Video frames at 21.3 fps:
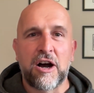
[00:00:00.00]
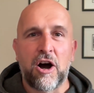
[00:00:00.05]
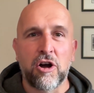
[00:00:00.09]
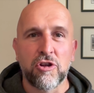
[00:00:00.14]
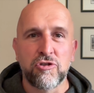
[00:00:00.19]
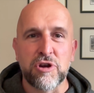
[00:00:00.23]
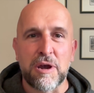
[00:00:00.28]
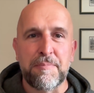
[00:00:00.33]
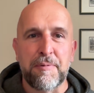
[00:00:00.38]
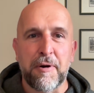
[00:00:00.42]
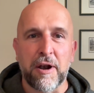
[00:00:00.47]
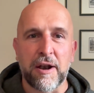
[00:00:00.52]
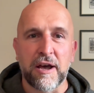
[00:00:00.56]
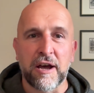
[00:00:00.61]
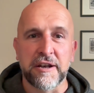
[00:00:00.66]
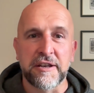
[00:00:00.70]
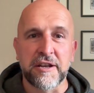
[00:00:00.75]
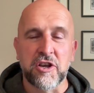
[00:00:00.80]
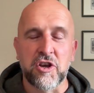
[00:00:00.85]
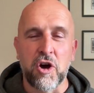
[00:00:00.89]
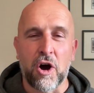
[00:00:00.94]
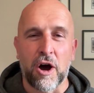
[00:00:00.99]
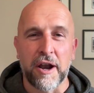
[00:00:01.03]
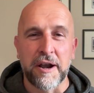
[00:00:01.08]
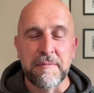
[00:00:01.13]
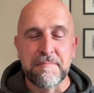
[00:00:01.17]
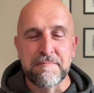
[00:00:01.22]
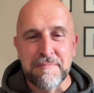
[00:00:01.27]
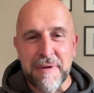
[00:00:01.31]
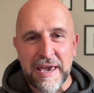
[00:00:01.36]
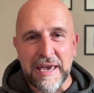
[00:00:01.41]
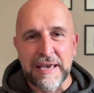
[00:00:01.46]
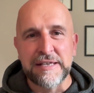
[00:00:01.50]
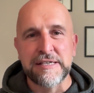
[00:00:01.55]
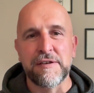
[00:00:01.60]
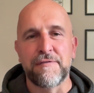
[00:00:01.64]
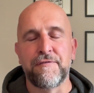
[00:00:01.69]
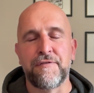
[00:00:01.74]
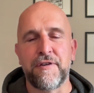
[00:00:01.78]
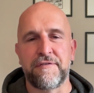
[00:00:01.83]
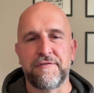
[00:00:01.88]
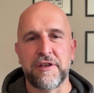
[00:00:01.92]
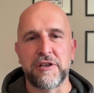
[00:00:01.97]
Andre Pollard got an amazing
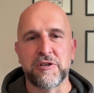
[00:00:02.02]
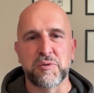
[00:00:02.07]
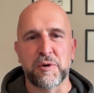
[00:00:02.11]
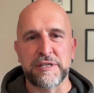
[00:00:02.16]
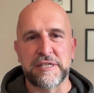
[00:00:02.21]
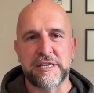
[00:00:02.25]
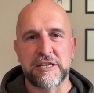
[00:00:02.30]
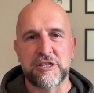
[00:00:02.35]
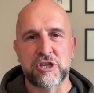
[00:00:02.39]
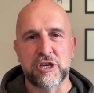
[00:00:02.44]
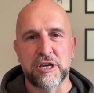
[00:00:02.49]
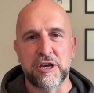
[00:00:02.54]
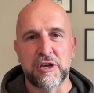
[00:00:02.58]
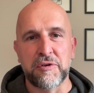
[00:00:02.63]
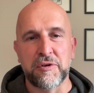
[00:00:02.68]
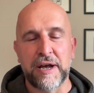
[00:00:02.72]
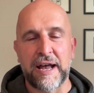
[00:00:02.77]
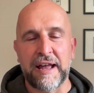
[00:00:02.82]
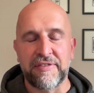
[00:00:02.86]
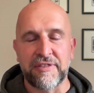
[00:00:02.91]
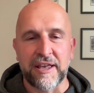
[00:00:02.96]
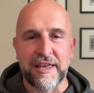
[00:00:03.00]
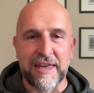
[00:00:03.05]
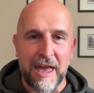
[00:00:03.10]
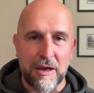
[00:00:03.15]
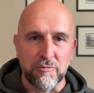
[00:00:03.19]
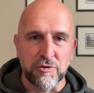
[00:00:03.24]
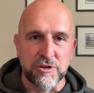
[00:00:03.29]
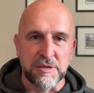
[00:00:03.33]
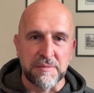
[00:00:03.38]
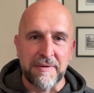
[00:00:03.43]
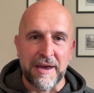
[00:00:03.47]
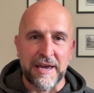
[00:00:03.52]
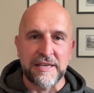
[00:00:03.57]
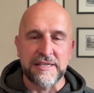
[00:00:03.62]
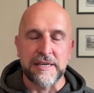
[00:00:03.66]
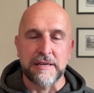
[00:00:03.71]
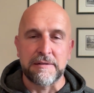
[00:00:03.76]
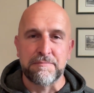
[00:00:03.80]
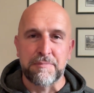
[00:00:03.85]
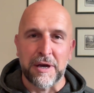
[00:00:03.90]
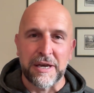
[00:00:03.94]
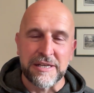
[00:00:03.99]
50-22, and the kick was
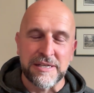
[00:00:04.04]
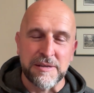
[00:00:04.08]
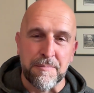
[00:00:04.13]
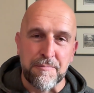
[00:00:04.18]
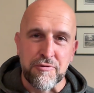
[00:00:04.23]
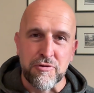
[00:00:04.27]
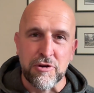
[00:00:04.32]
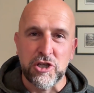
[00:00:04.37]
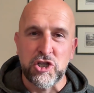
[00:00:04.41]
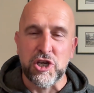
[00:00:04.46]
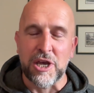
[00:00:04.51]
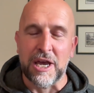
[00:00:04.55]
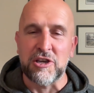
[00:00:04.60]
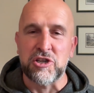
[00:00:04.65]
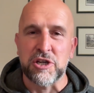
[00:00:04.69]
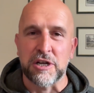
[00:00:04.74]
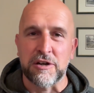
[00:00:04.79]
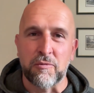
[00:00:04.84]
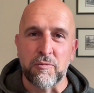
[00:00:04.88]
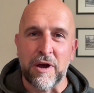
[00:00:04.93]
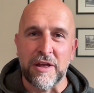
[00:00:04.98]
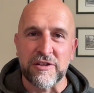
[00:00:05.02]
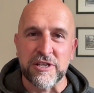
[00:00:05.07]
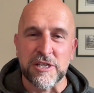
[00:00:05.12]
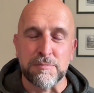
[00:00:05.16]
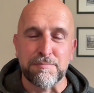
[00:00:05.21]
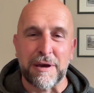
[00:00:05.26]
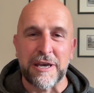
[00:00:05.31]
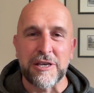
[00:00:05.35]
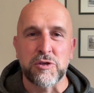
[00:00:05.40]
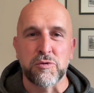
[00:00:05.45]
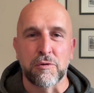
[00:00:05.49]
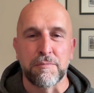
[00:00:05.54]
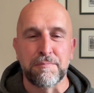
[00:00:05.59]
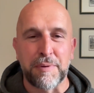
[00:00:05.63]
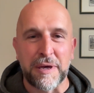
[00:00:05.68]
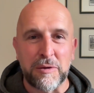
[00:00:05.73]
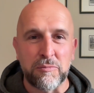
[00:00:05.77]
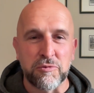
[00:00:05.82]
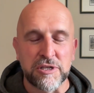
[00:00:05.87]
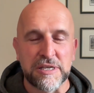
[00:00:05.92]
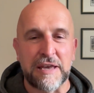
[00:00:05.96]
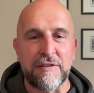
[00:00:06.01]
amazing, but his appreciation of where the space would
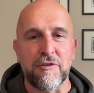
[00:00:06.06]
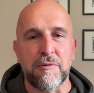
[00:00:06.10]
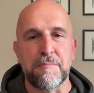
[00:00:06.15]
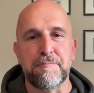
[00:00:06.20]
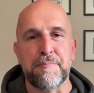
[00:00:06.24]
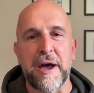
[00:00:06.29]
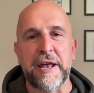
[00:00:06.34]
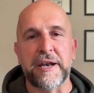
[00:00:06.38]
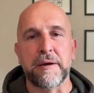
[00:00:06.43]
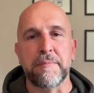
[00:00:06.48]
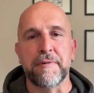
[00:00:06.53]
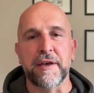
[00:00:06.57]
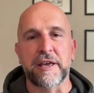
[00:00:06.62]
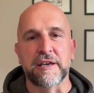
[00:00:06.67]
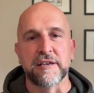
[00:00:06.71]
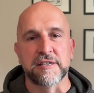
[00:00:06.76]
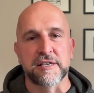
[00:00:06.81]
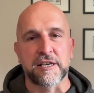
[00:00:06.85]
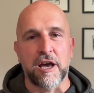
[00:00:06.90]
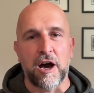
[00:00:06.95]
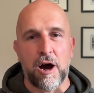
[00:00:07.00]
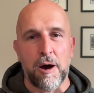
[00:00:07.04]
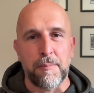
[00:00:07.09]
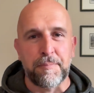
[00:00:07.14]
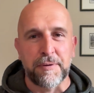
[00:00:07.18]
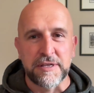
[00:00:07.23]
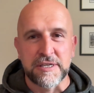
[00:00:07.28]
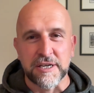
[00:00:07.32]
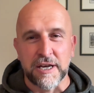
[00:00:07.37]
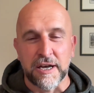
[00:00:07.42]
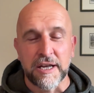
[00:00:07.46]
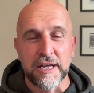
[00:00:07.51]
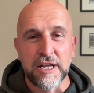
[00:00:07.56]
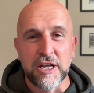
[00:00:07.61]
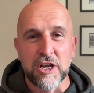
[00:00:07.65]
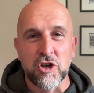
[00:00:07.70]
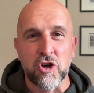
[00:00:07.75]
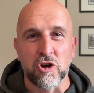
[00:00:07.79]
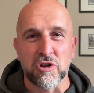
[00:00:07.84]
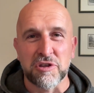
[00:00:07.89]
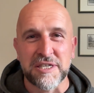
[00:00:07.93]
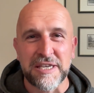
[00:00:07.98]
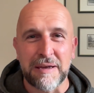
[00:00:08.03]
be was even better because Carpenter
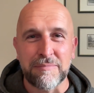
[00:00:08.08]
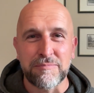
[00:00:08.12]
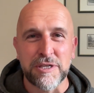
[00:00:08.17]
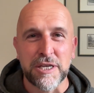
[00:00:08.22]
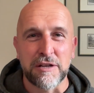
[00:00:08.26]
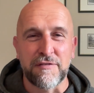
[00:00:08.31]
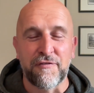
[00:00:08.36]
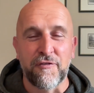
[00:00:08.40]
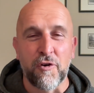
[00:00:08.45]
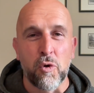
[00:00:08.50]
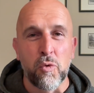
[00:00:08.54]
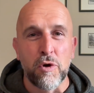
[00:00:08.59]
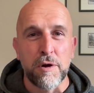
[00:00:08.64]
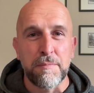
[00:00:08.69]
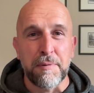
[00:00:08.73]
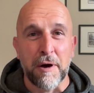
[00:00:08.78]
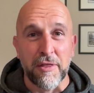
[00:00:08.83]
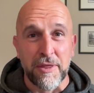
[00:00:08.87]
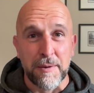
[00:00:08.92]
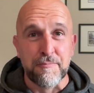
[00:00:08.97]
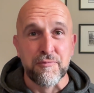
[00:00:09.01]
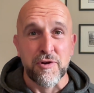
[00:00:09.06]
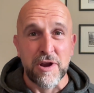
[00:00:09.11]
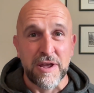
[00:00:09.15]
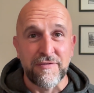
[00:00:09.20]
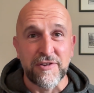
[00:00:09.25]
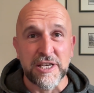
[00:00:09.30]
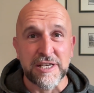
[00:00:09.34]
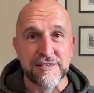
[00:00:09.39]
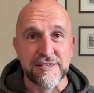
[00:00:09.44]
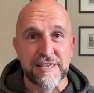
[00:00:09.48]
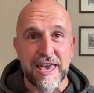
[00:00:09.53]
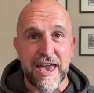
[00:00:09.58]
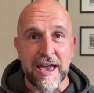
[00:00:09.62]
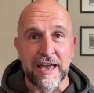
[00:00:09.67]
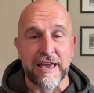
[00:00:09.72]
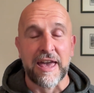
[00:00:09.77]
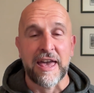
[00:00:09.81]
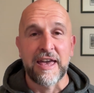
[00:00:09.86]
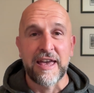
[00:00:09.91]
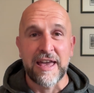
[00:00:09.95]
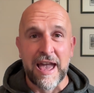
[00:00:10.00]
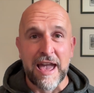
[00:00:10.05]
got tempted forward by the previous
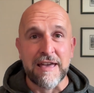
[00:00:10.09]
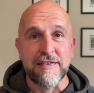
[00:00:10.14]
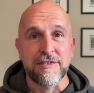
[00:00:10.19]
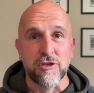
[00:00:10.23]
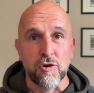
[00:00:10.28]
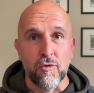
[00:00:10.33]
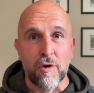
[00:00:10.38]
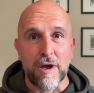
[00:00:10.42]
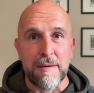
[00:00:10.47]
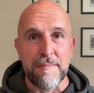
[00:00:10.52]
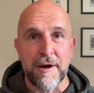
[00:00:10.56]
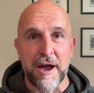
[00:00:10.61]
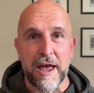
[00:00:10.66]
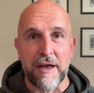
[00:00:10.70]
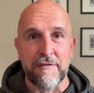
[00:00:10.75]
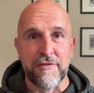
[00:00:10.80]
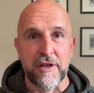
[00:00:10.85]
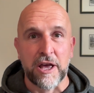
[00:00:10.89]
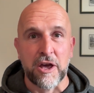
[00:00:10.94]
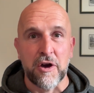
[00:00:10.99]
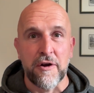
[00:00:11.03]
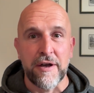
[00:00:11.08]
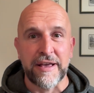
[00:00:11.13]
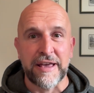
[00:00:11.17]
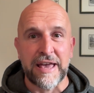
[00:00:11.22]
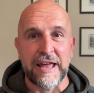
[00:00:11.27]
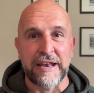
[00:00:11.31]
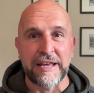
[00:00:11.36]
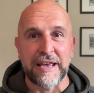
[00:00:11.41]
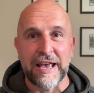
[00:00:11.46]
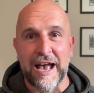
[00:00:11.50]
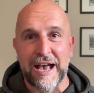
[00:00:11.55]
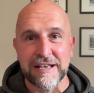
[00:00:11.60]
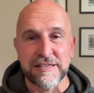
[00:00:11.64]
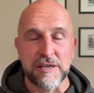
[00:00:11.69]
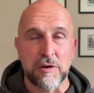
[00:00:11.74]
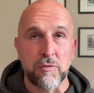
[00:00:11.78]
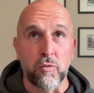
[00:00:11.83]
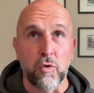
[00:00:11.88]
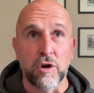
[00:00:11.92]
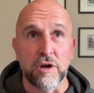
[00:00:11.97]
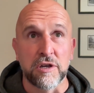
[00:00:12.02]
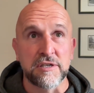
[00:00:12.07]
kick. He thought he might have to go and get it. As
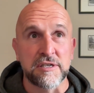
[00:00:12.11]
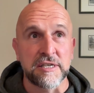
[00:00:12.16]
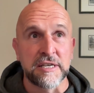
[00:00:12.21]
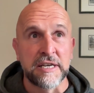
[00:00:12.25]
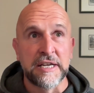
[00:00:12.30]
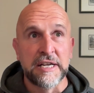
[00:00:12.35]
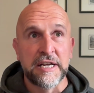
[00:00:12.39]
it was,